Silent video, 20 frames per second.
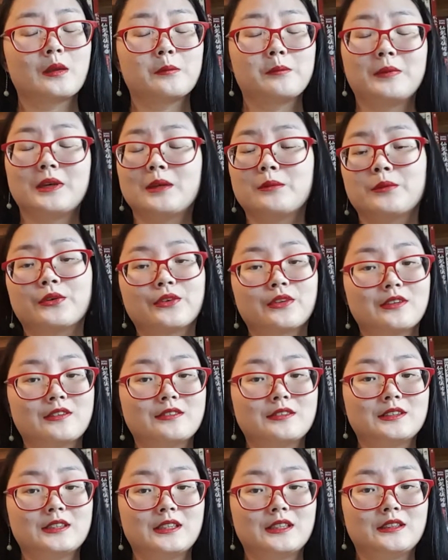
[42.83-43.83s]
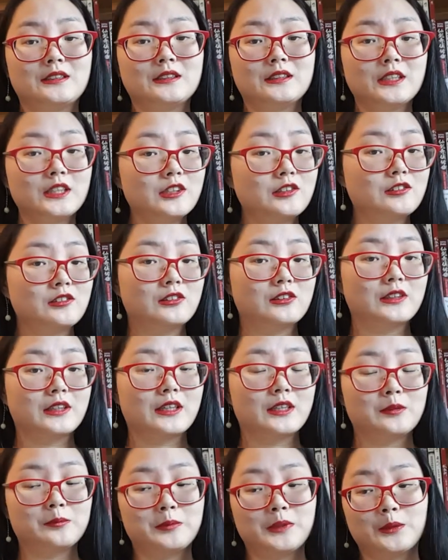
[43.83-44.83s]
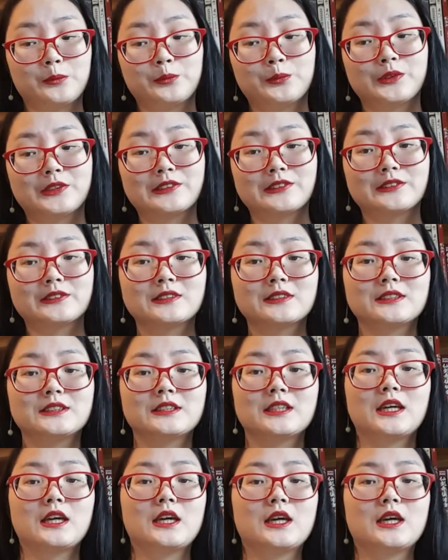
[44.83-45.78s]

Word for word: BAME authors in general and BAME works.